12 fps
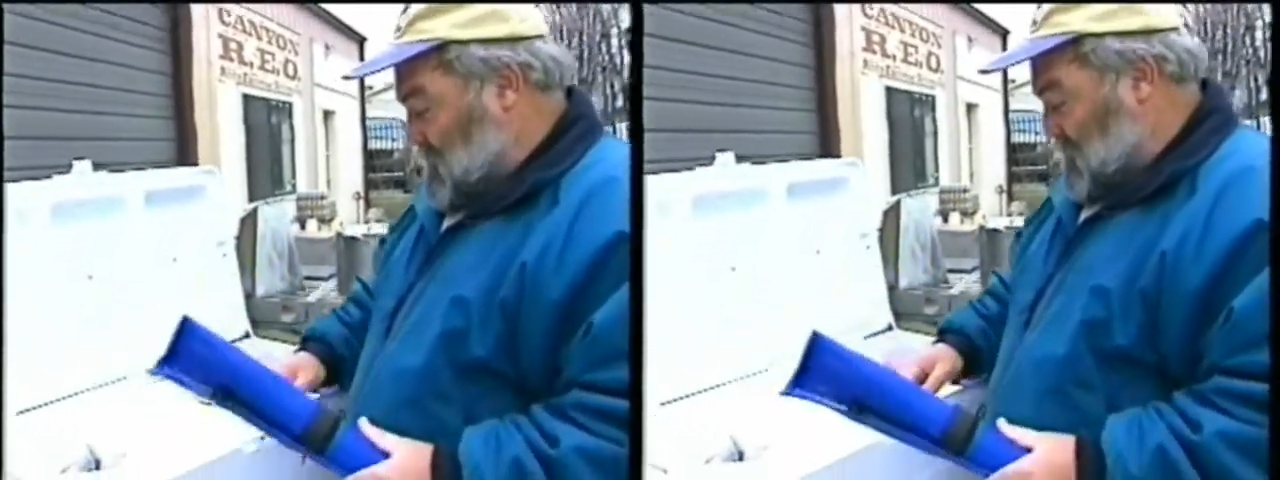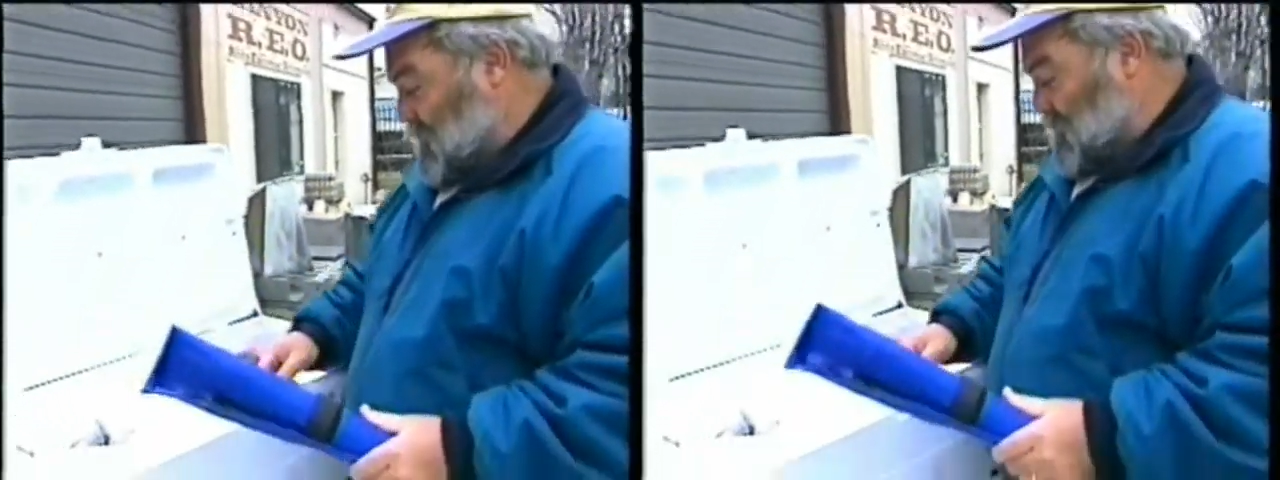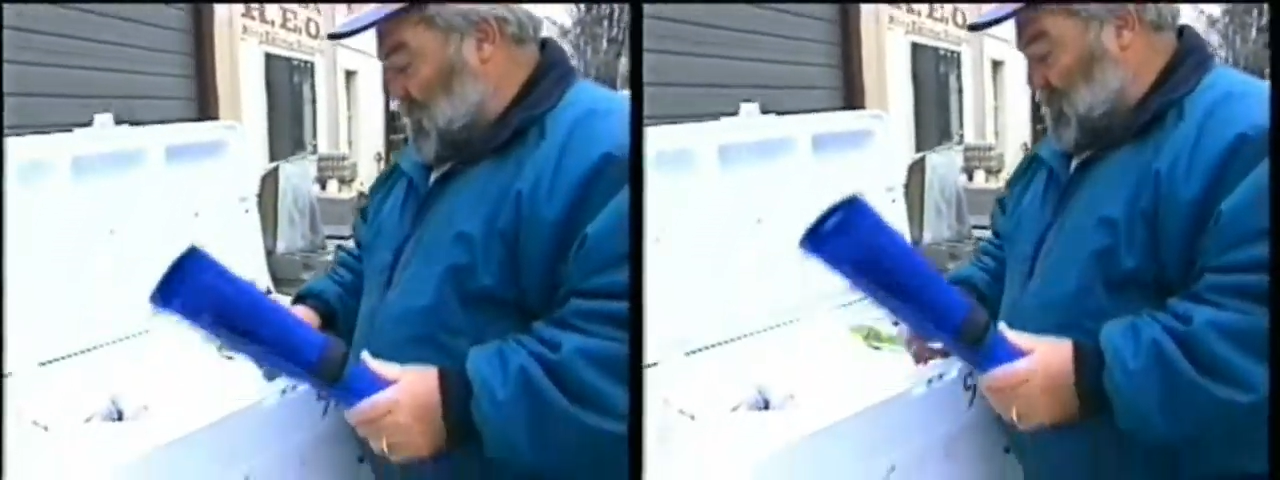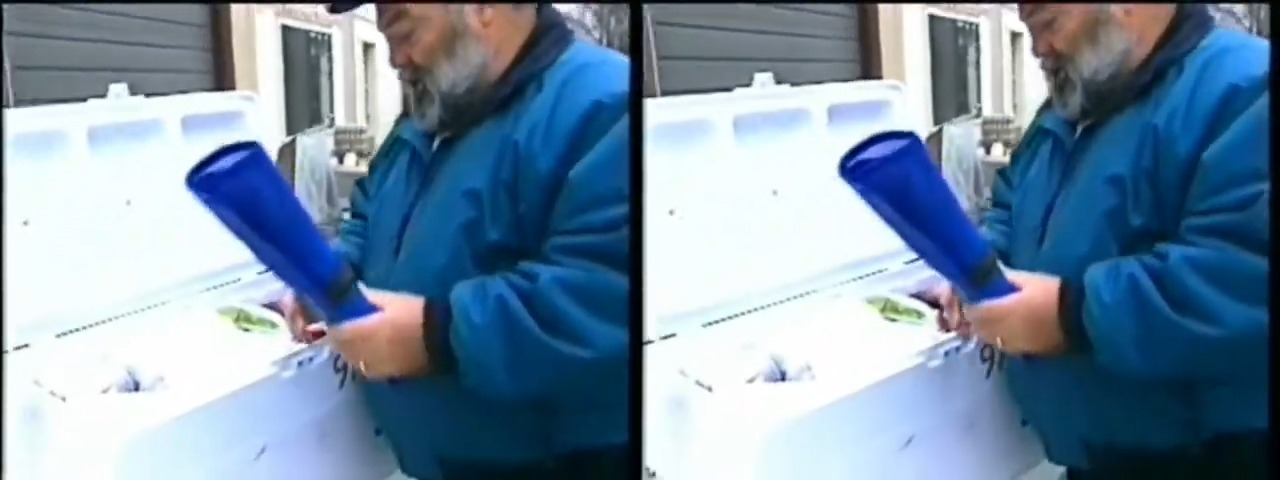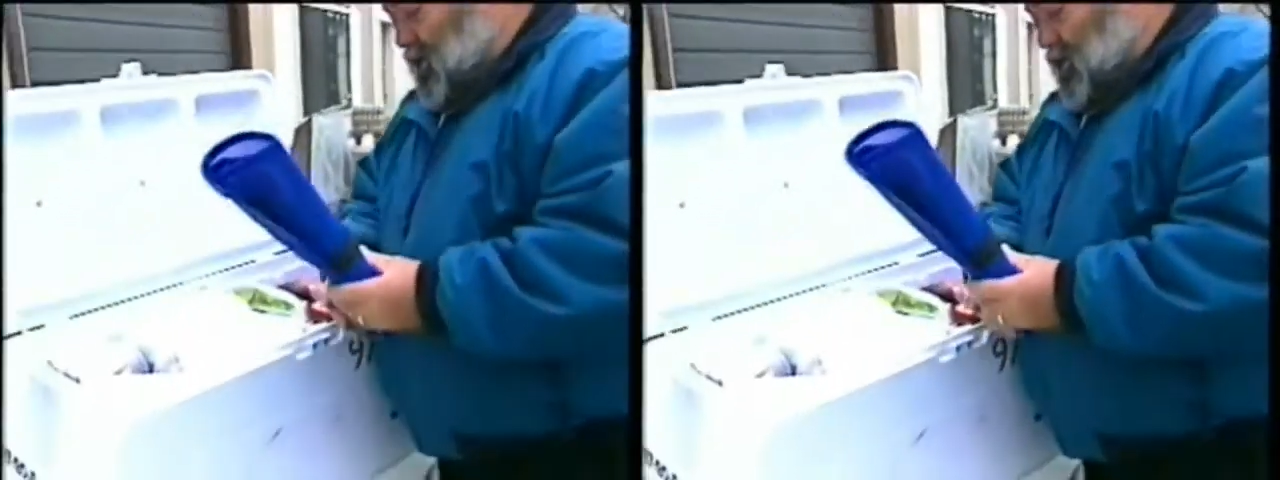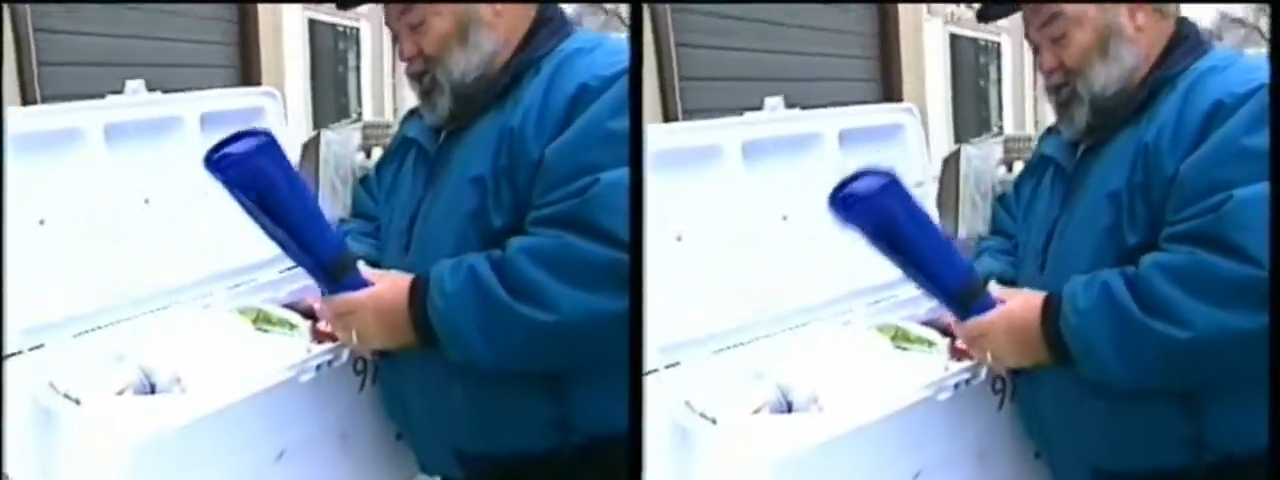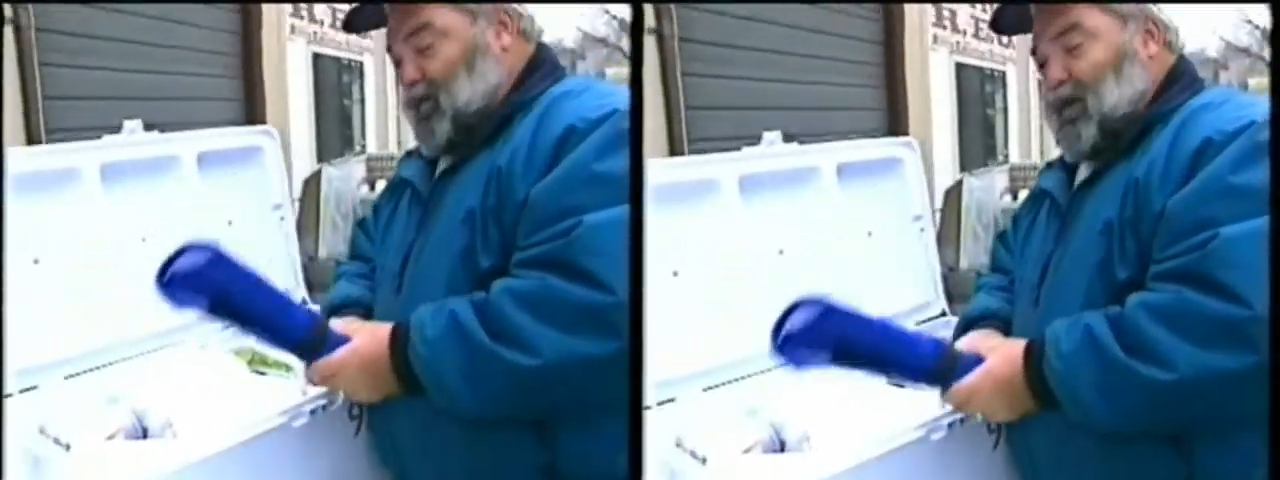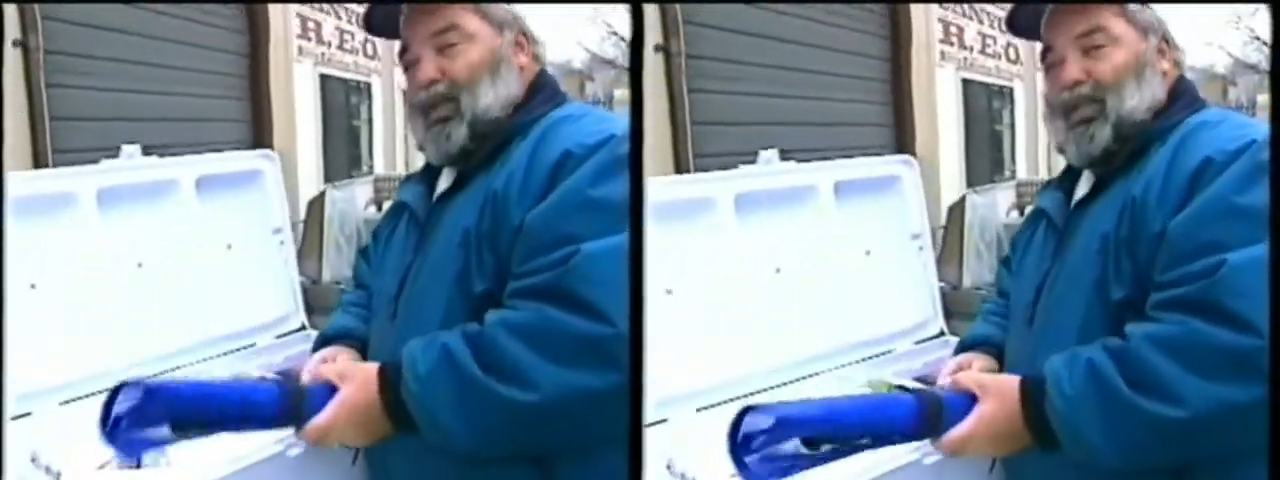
so you don't need to do this.